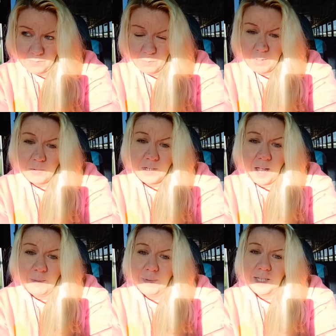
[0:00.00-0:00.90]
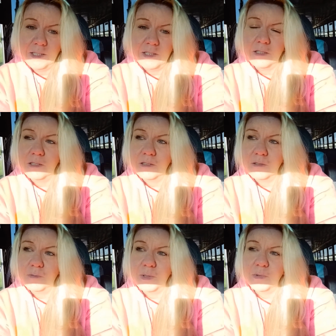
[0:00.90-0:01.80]
we were not made
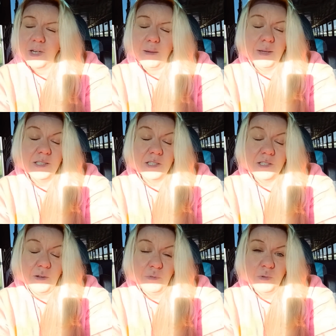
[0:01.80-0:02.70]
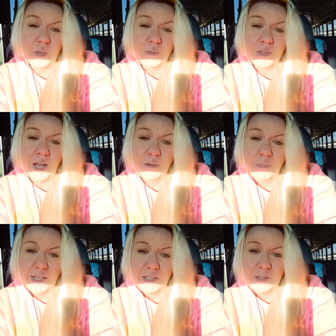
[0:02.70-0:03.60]
we were not meant to suffer. We were not
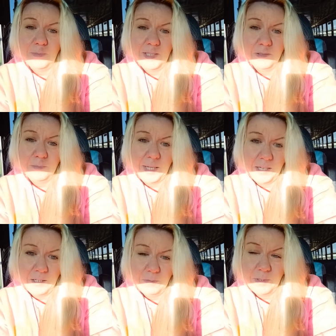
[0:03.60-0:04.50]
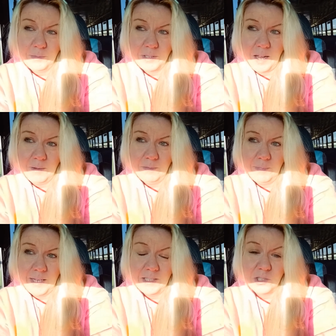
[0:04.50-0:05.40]
made to be in pain. We were not
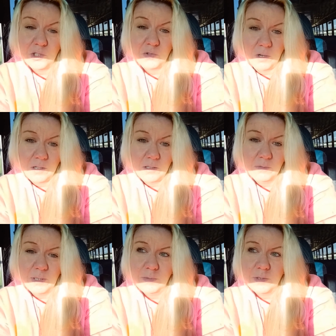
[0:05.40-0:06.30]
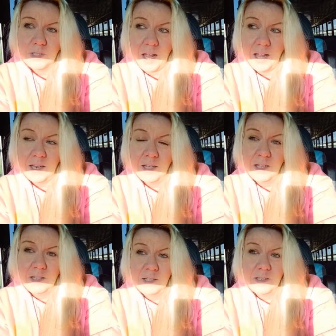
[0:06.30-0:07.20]
made to struggle. We were not
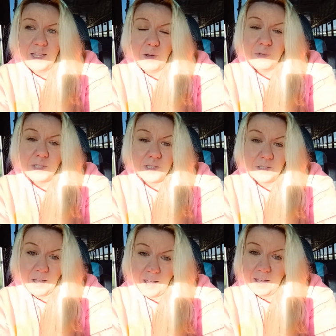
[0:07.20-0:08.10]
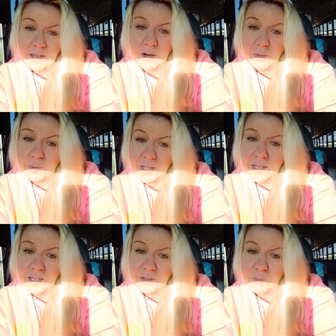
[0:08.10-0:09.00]
that was not our
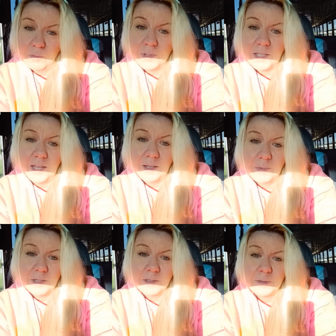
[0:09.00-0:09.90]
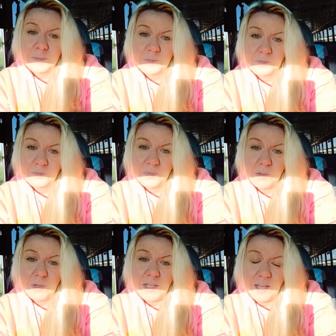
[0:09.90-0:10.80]
plan when we came here.
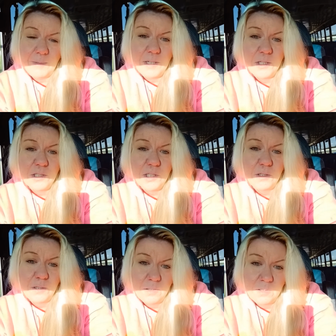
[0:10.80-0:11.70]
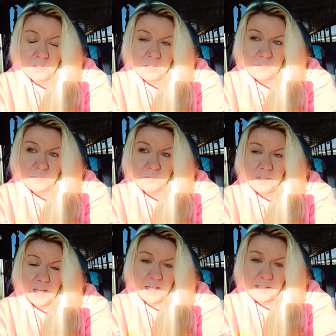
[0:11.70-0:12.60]
We came here to learn,
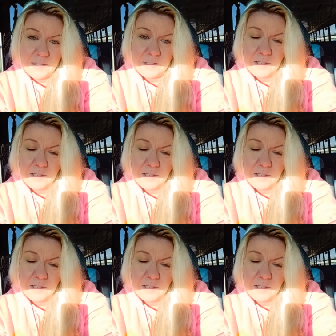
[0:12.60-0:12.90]
yes,